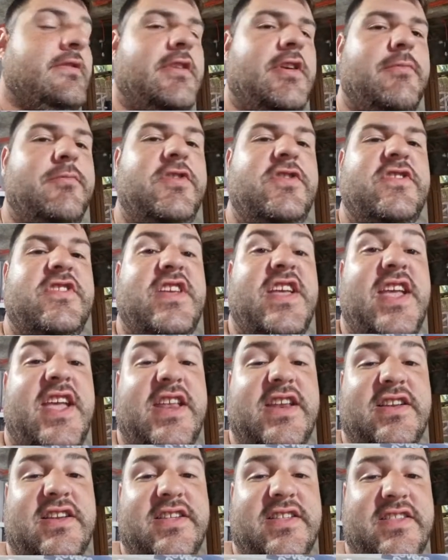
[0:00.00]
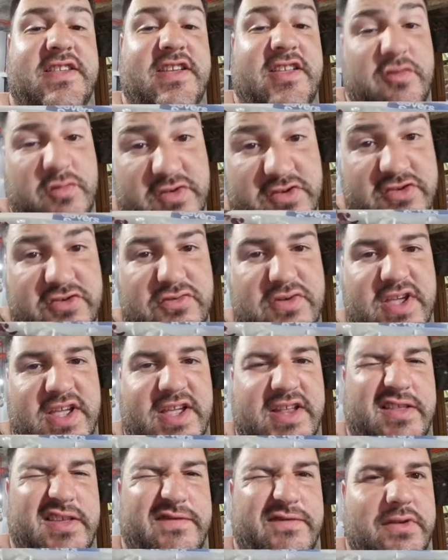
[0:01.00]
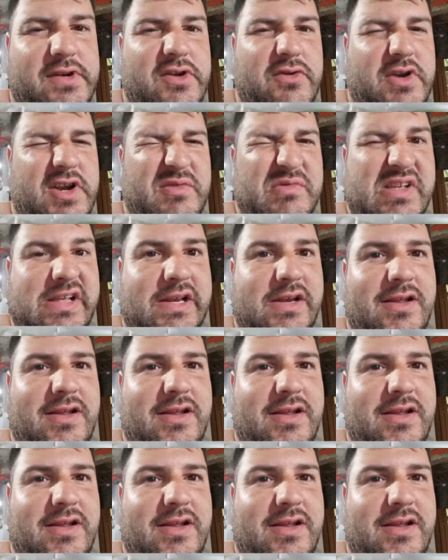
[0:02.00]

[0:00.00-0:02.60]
I'm used to handling things with two hands, if you know what I mean.